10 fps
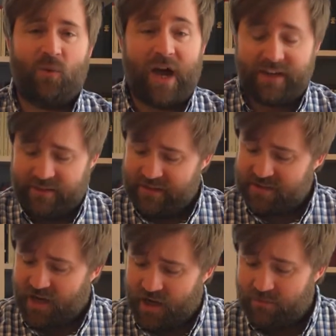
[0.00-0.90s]
Why did this
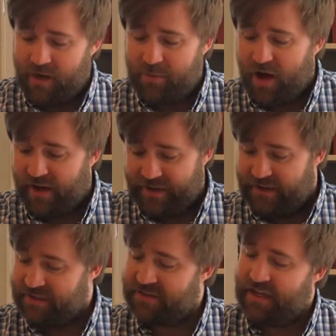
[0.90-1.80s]
come upon
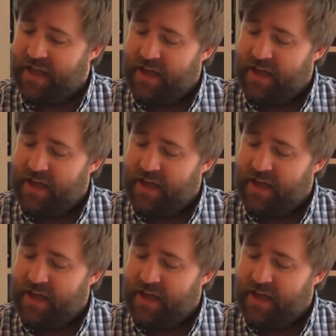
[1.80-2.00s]
us?